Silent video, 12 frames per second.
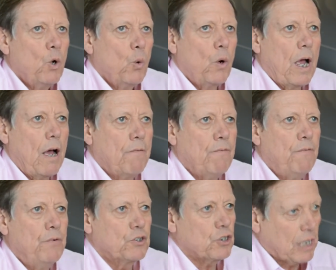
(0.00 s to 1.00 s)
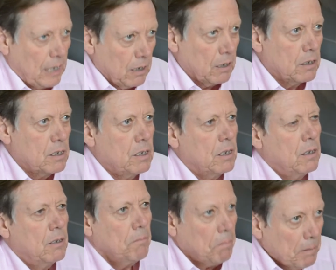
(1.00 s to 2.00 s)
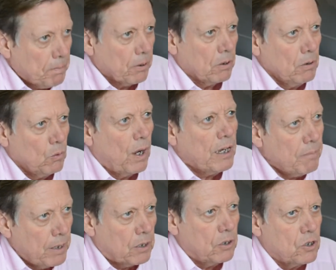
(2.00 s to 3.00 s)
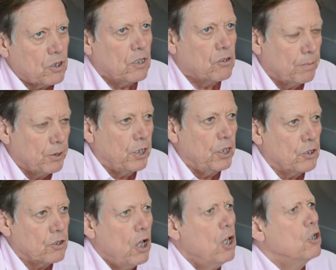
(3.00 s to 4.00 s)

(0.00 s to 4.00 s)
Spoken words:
We have skilled people, winemakers, entrepreneurs.